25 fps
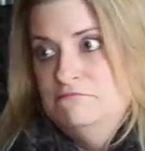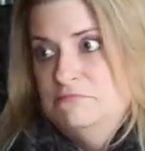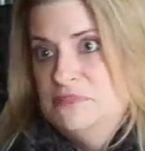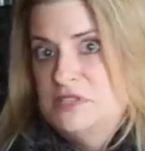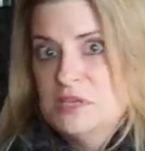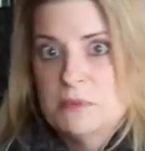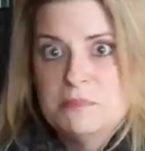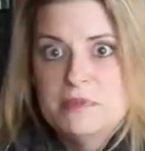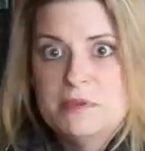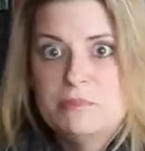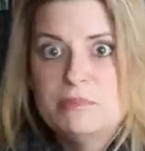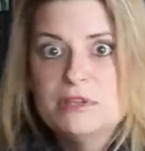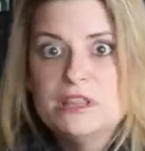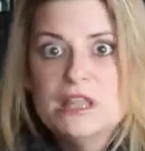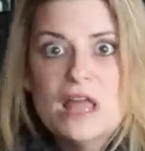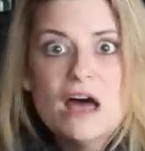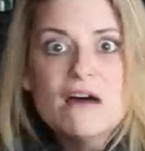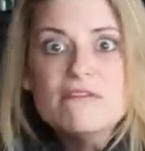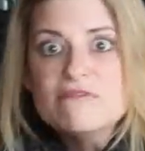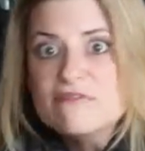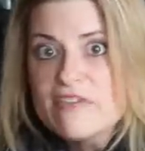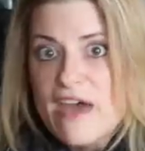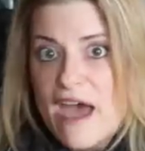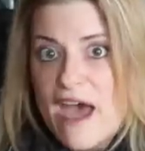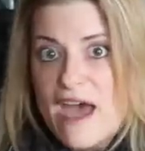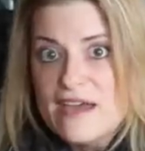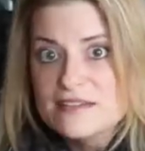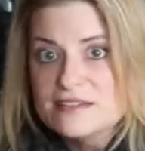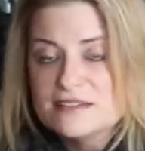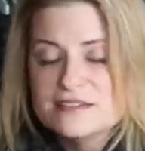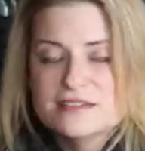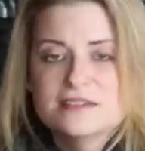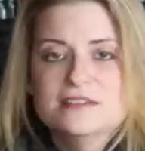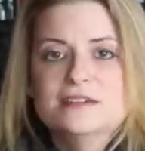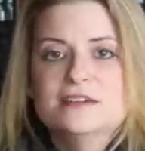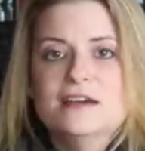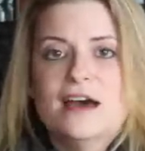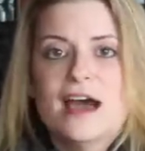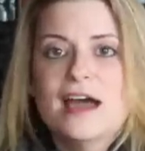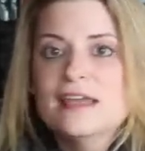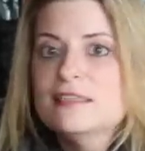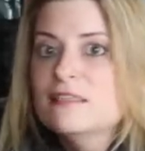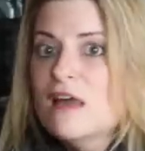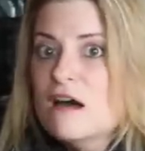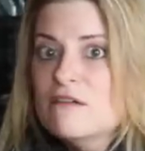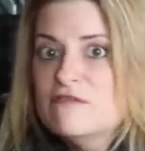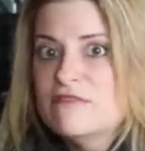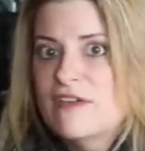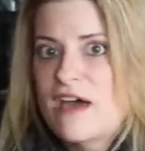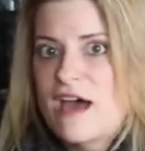Some people love that. I
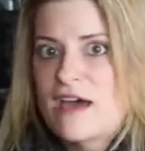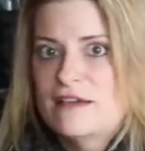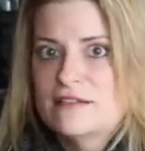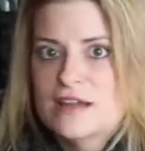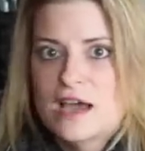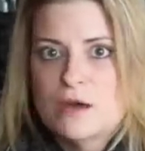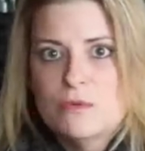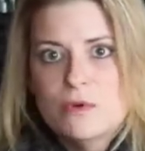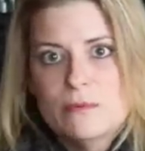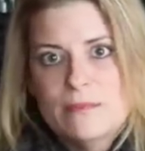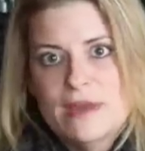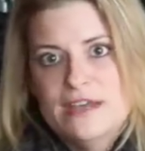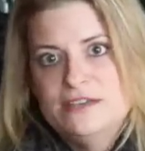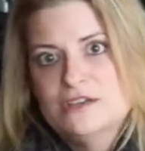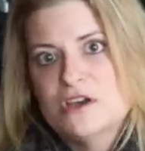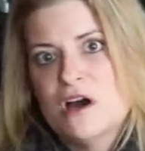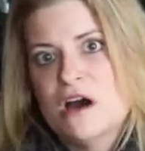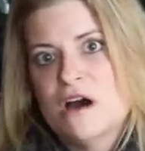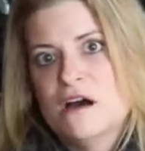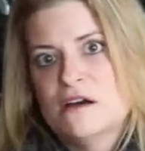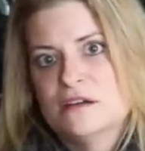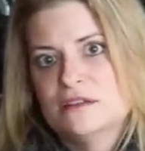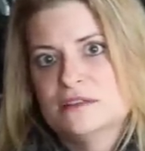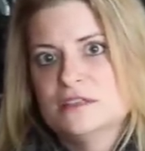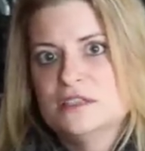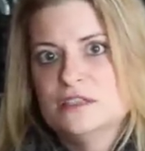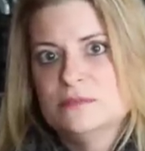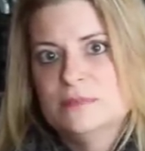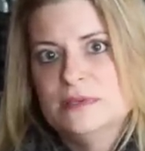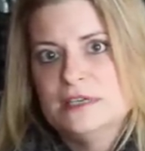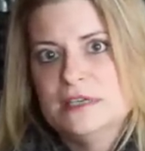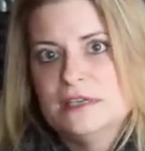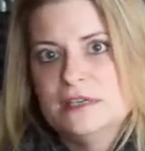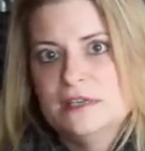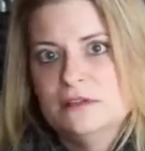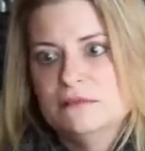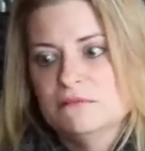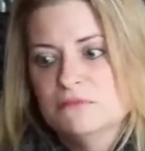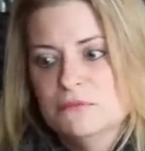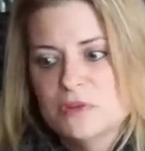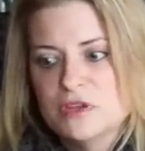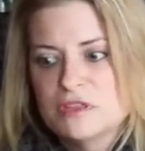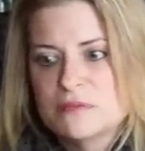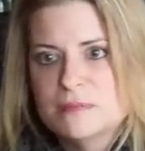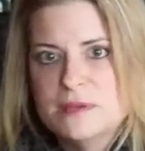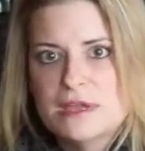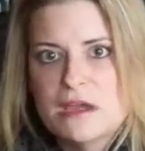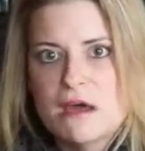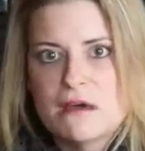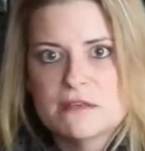love that. I want my dog to be
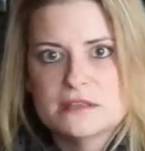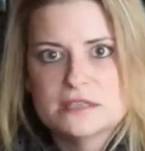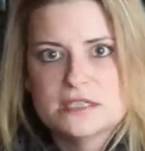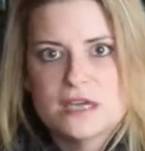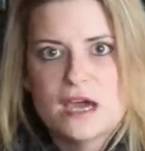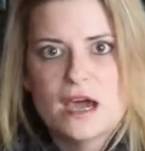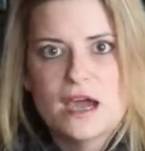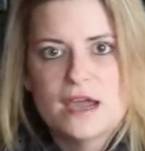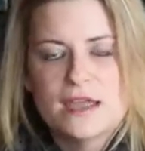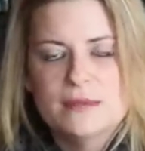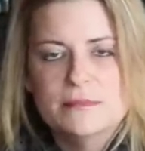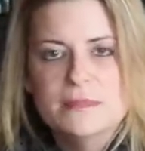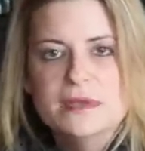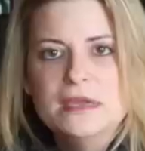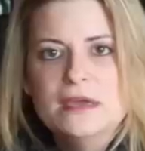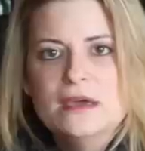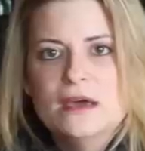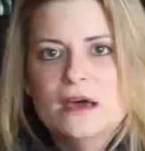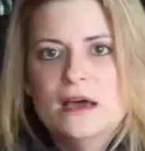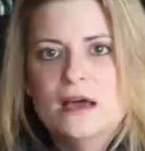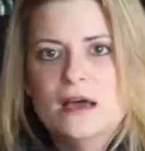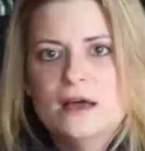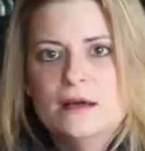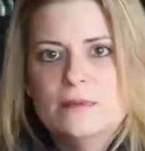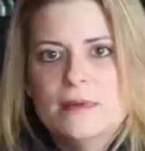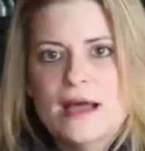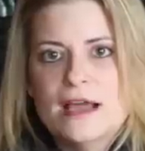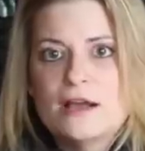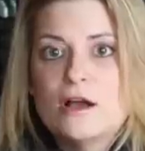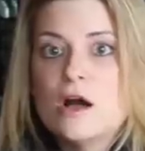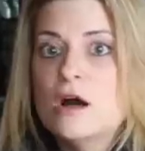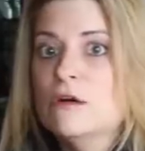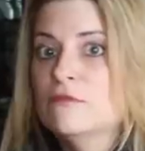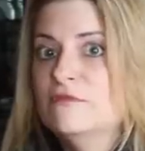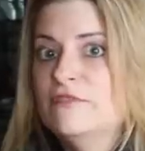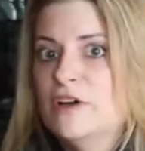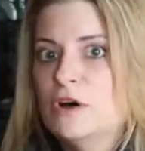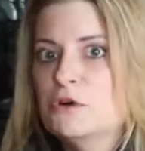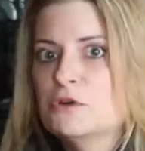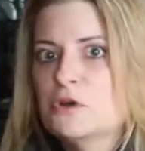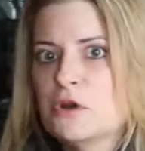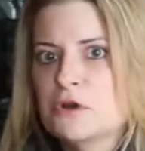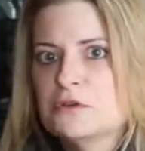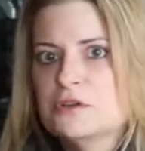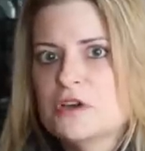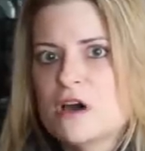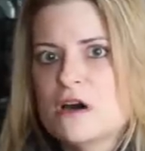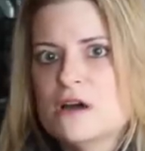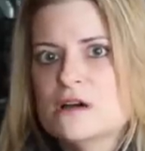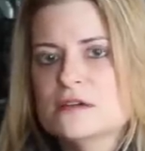with me all the time. I call them
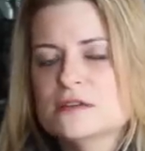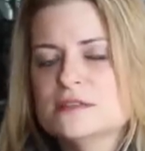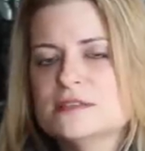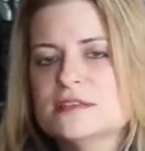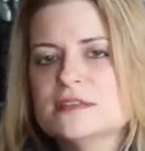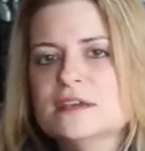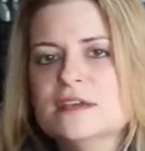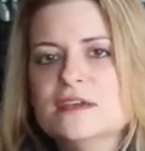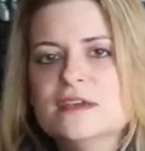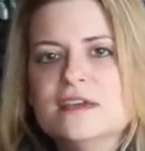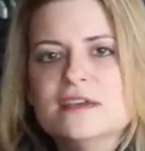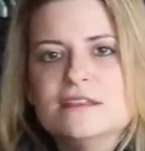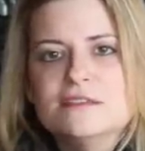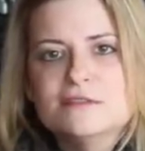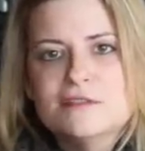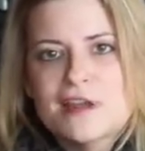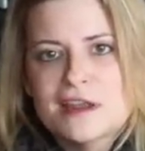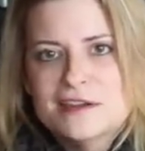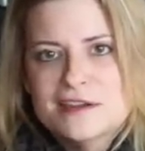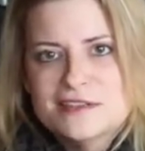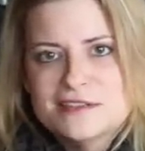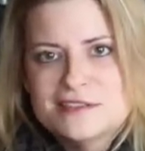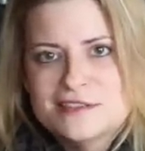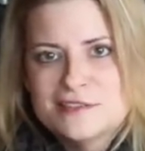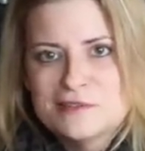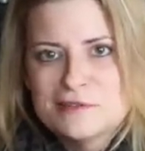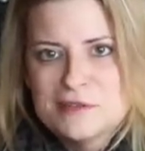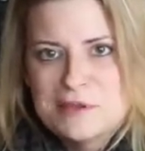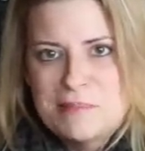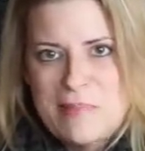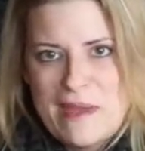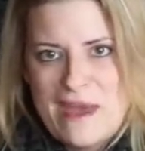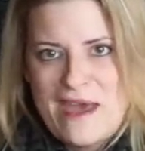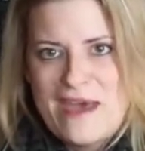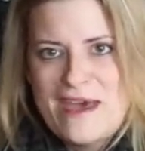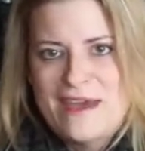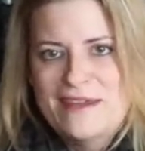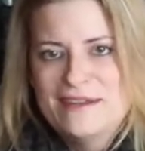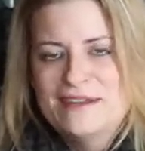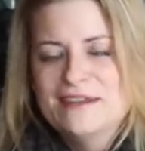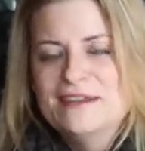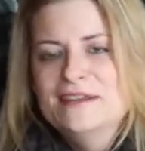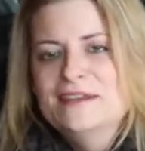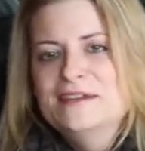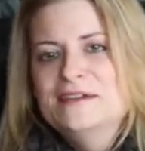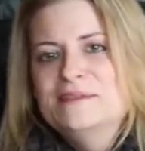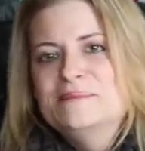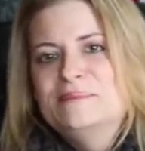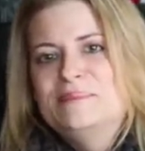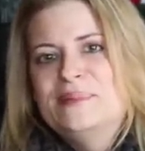Velcro dogs. They're not necessarily bad,
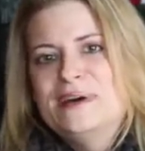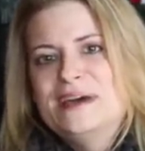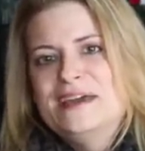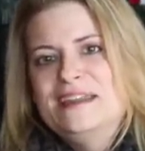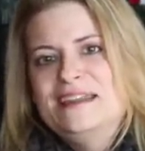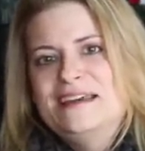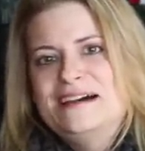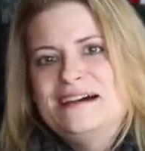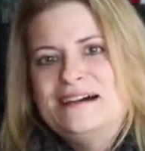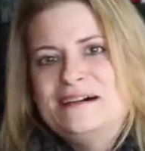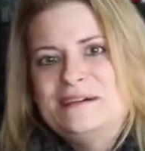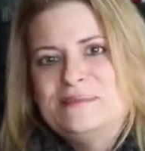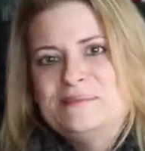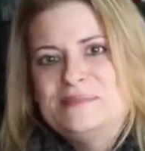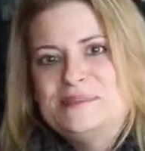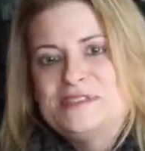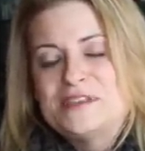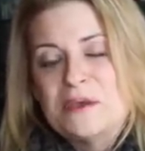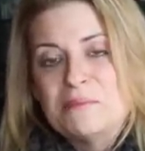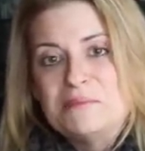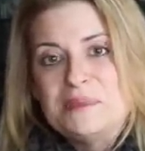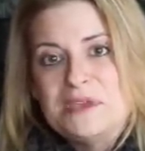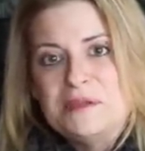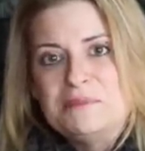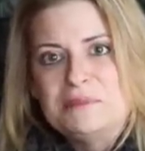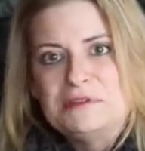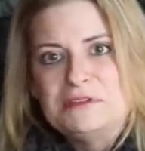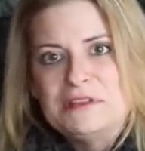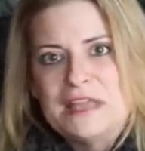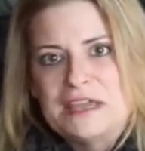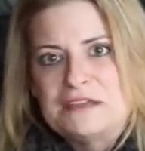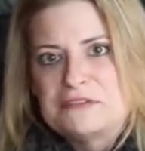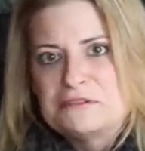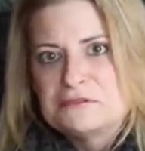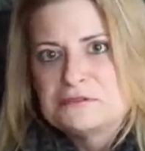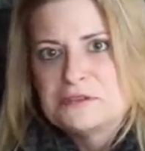but some people like